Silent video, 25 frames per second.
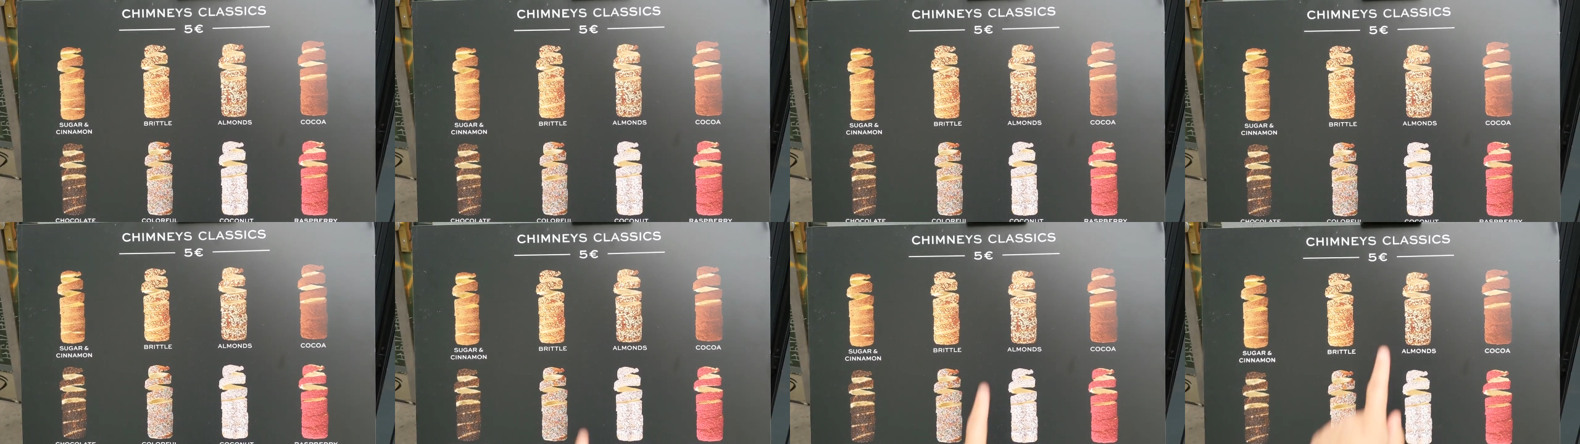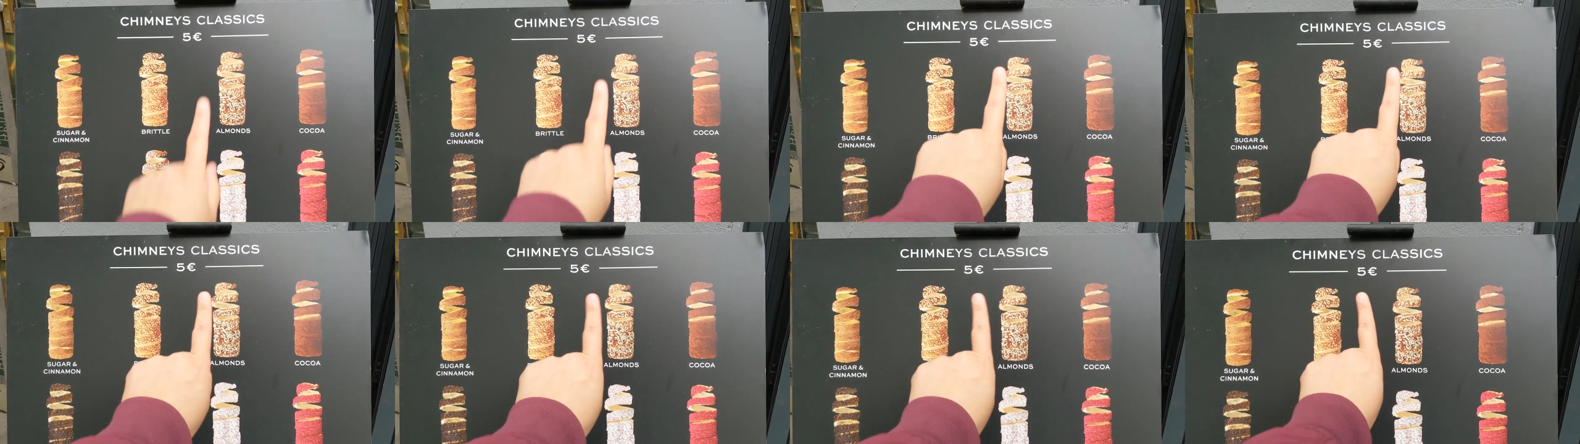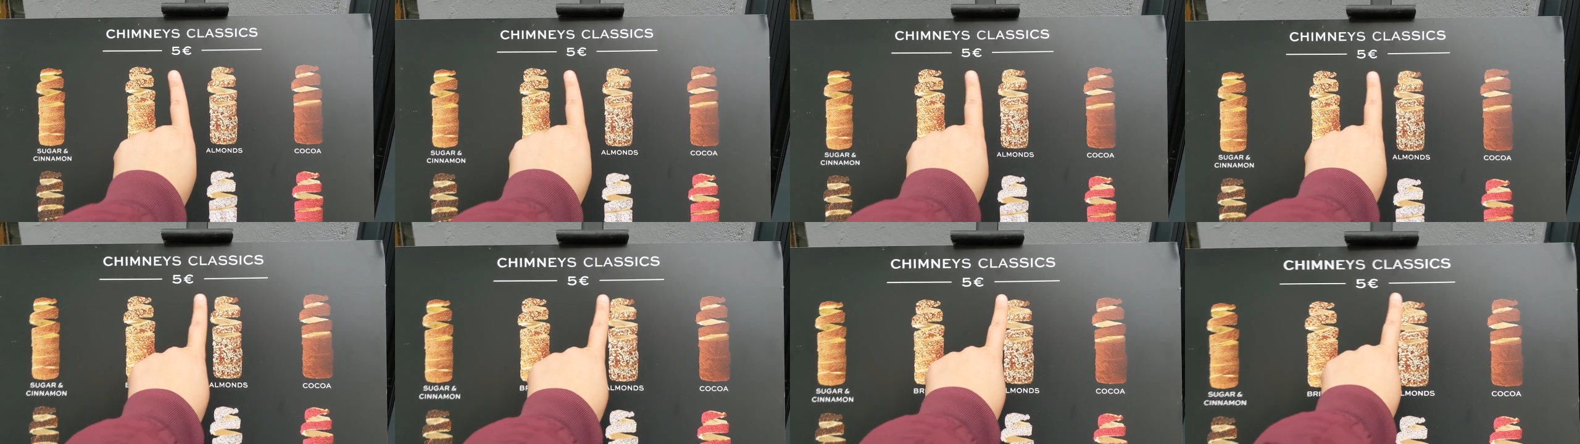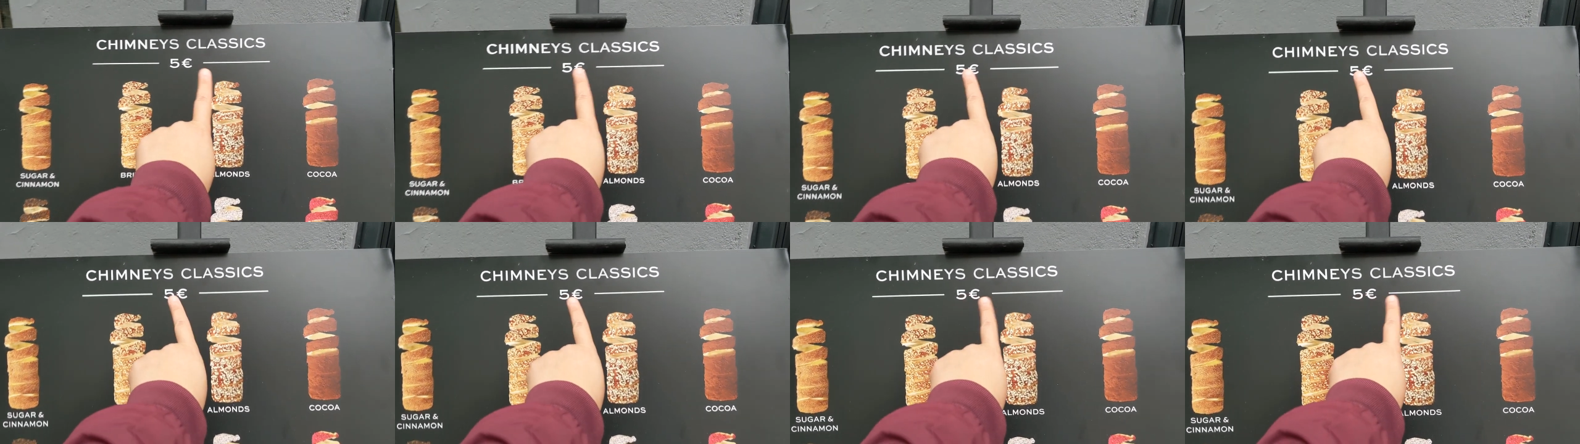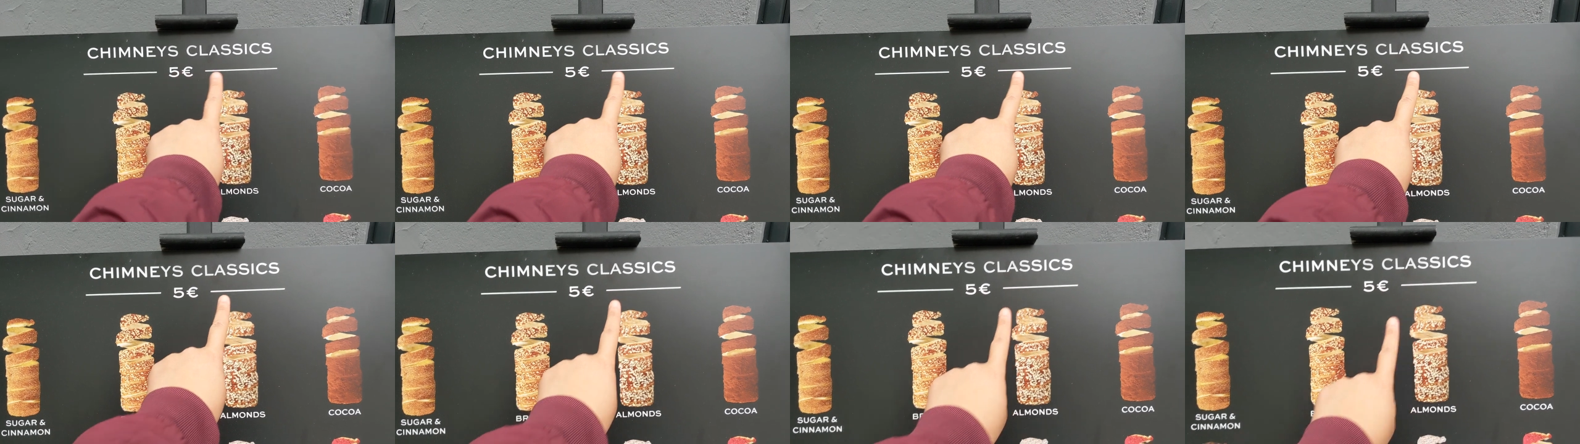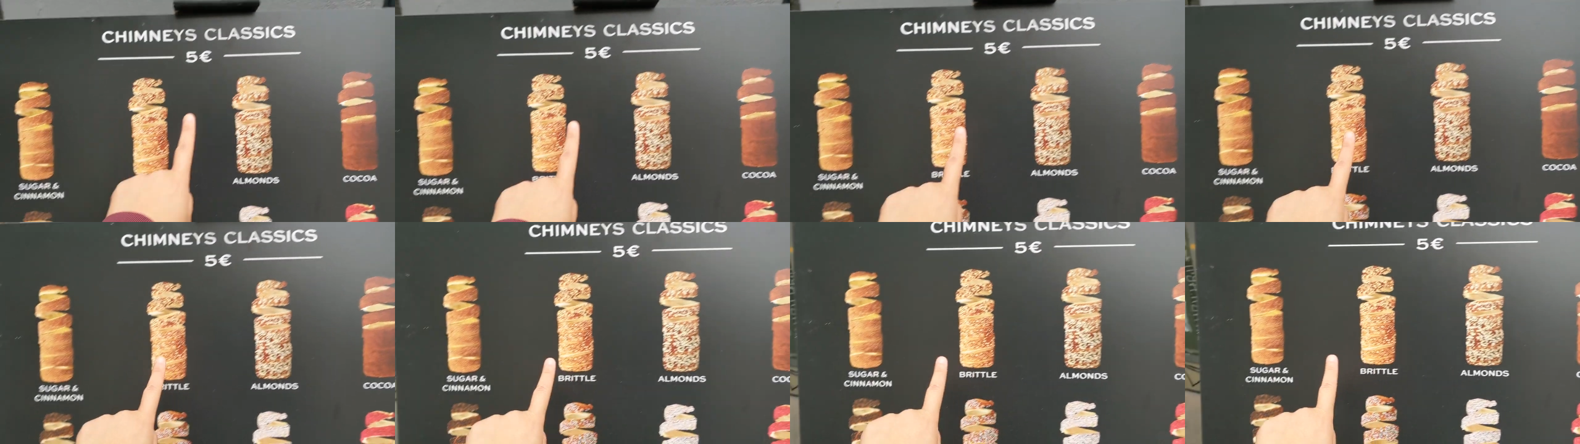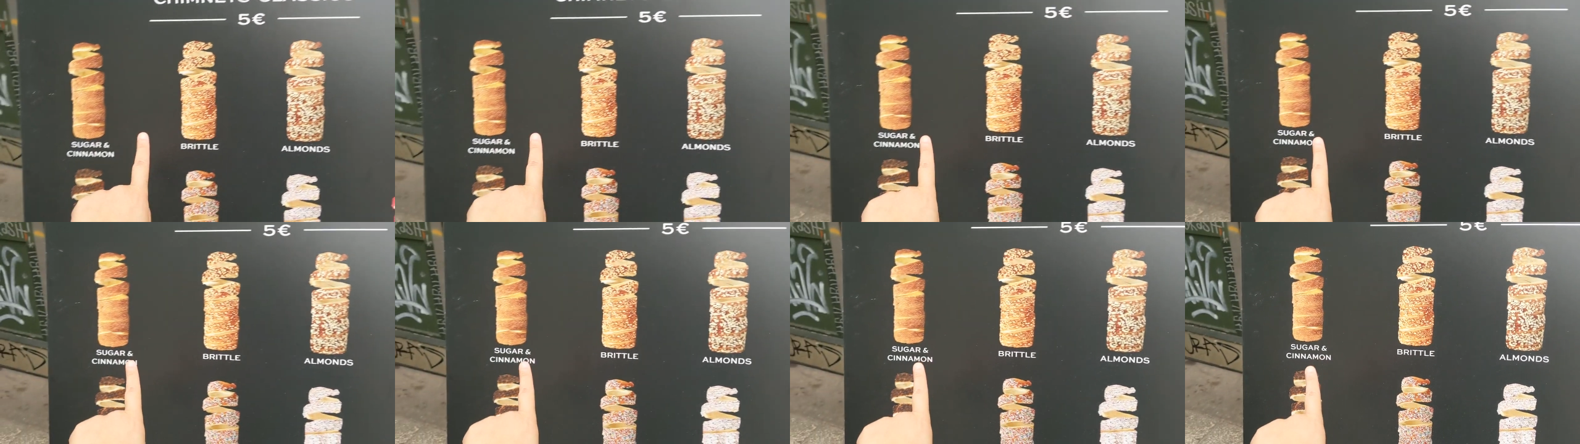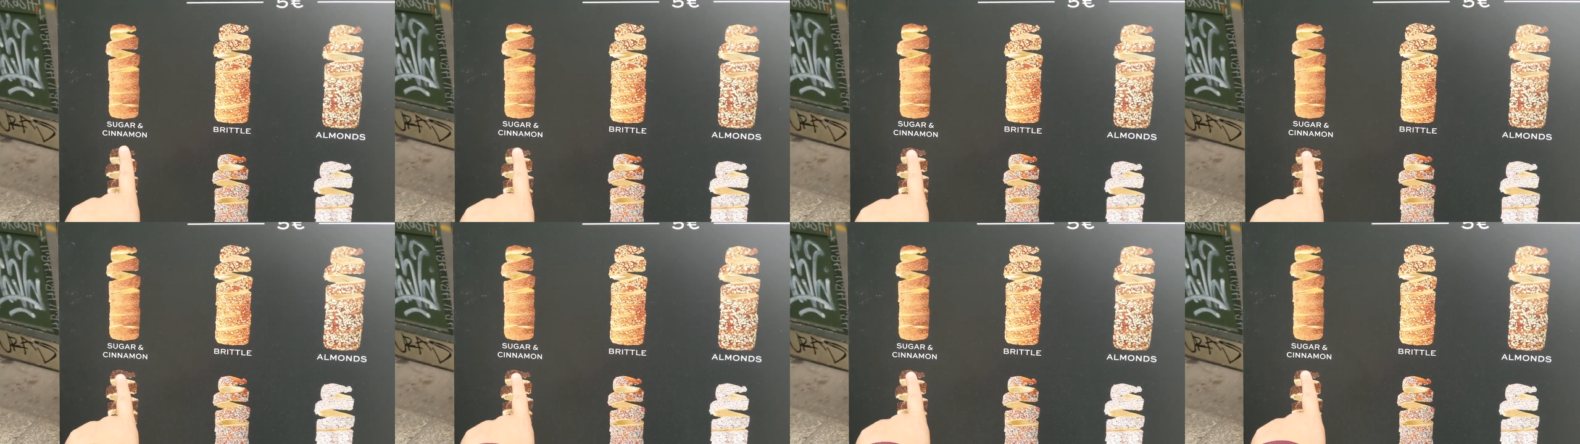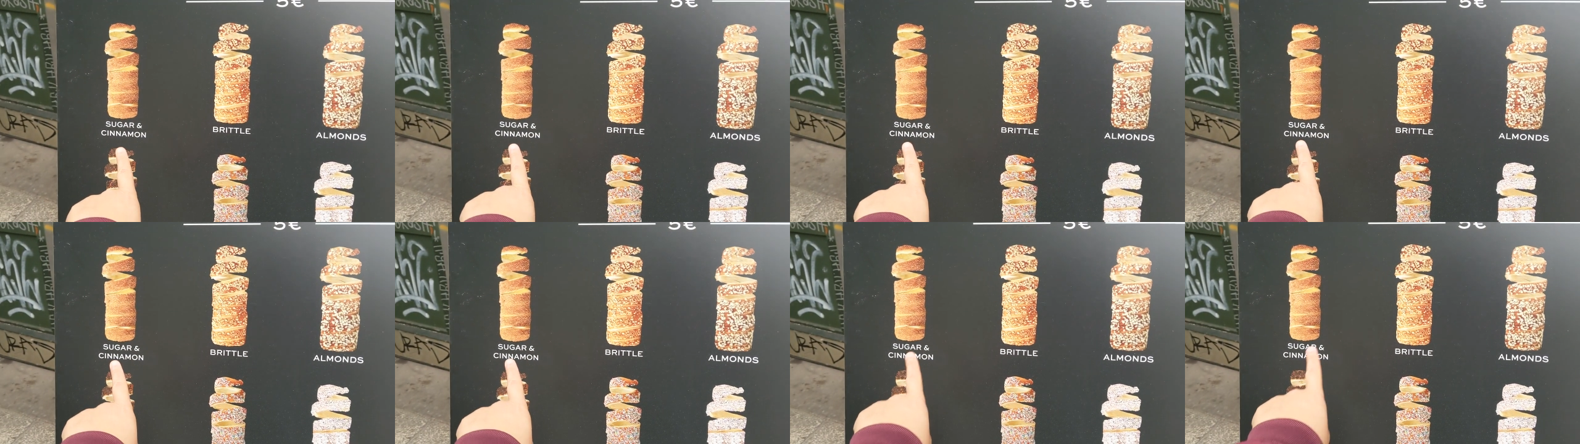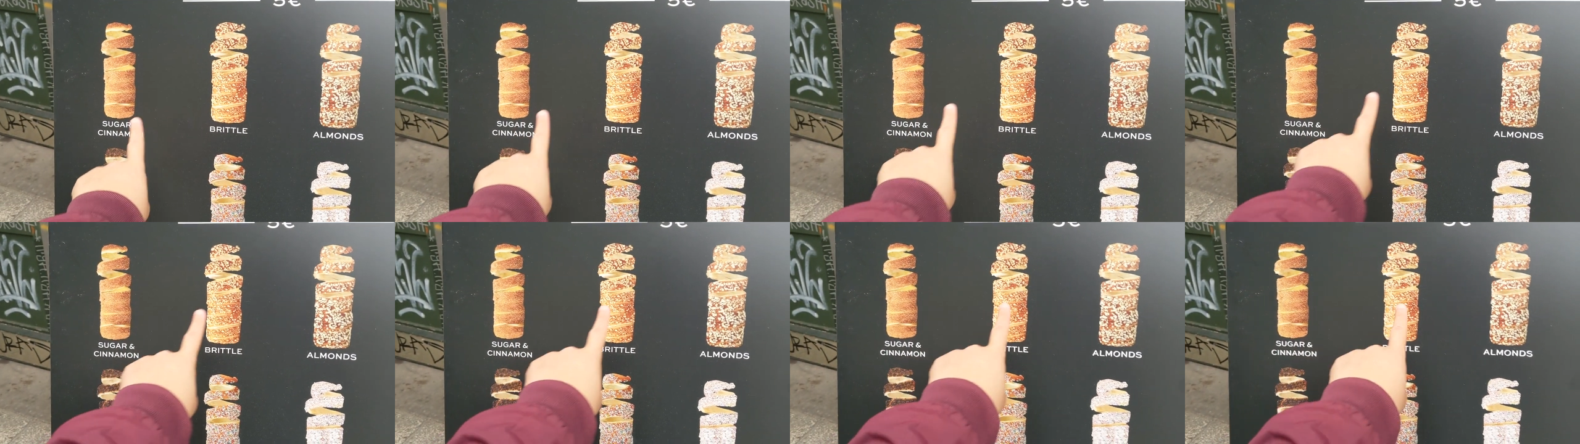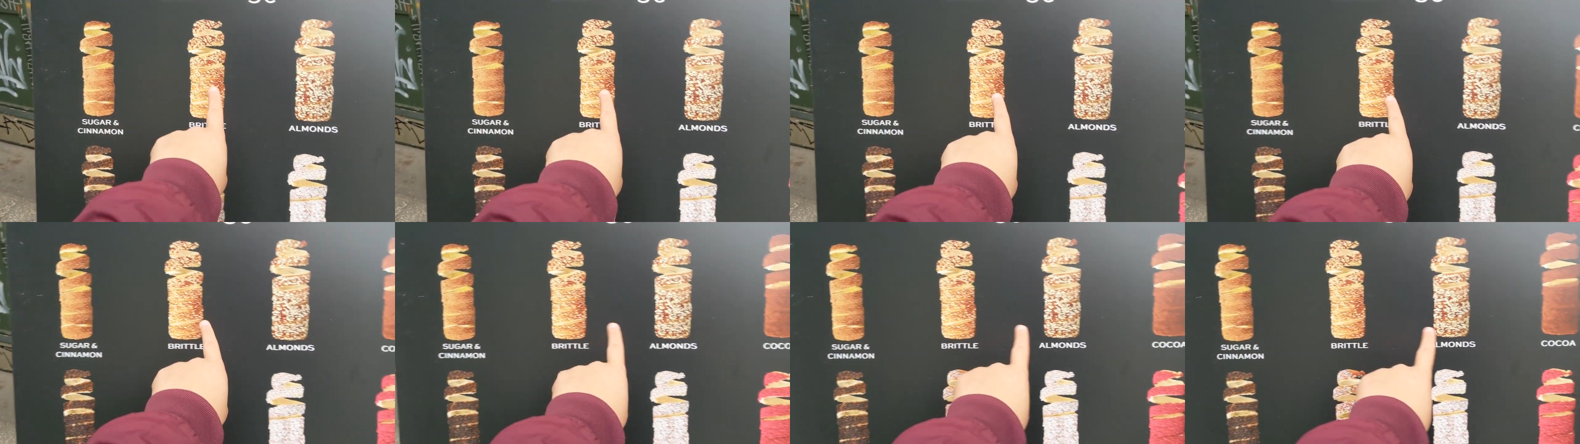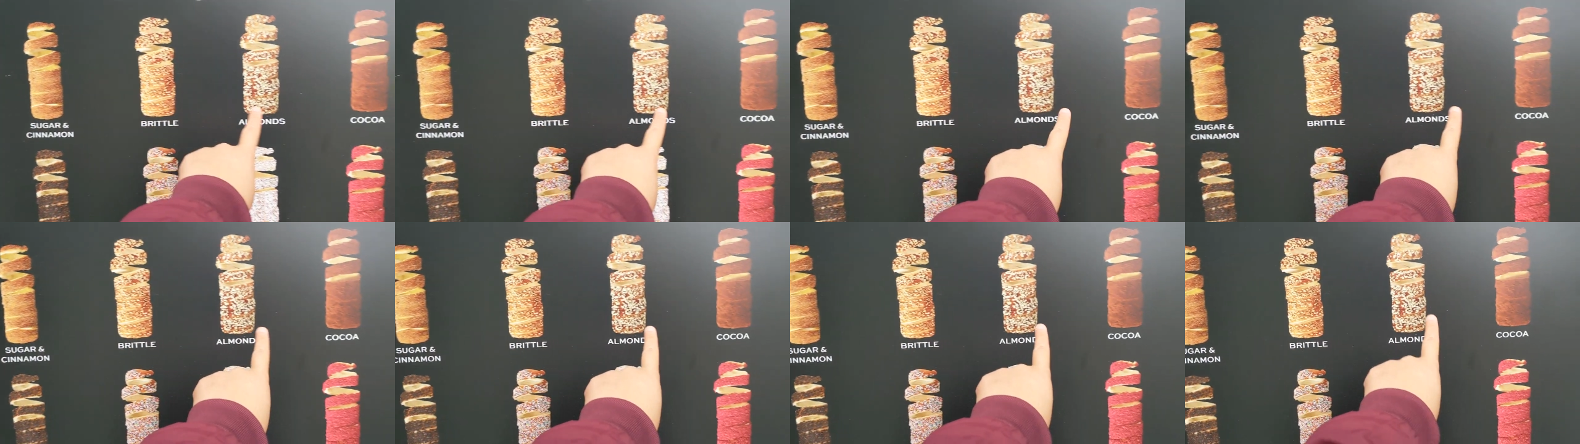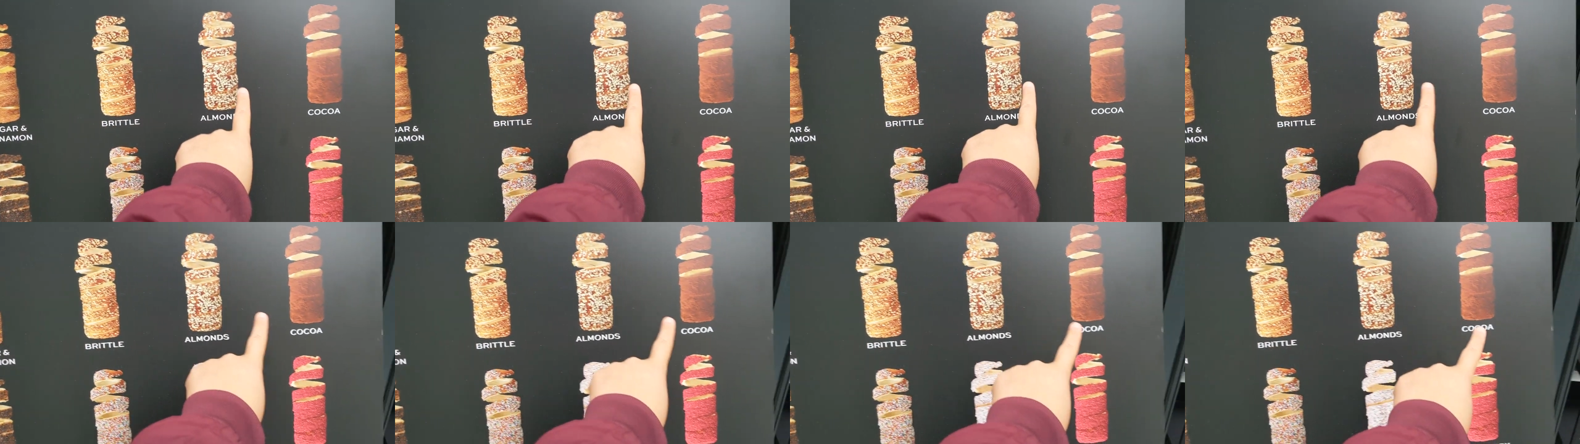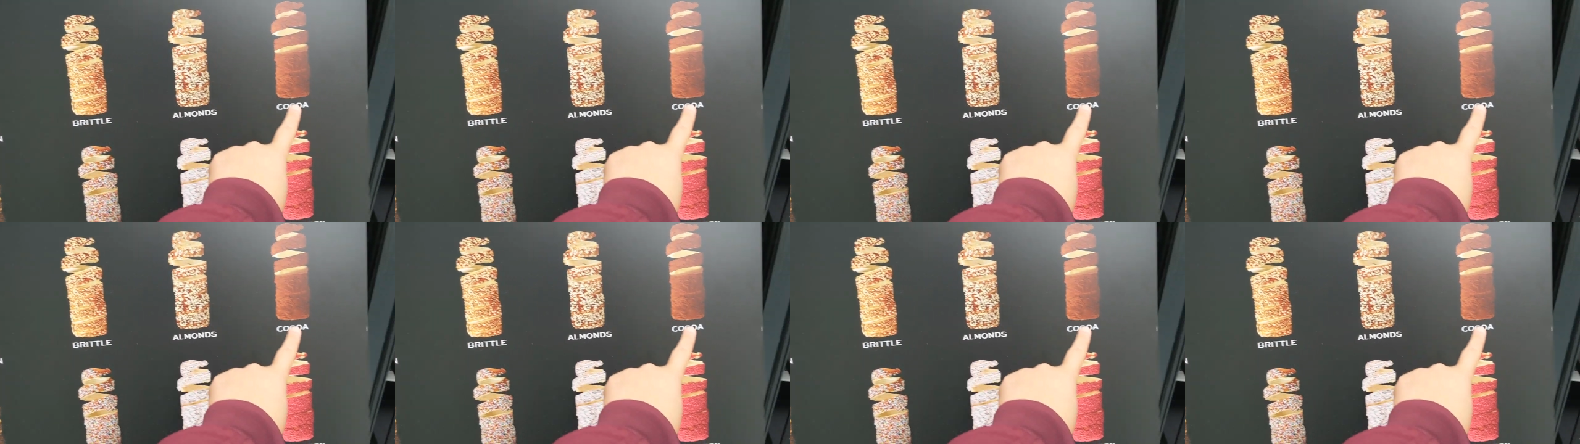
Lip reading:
No face is visible, so there are no lips to read.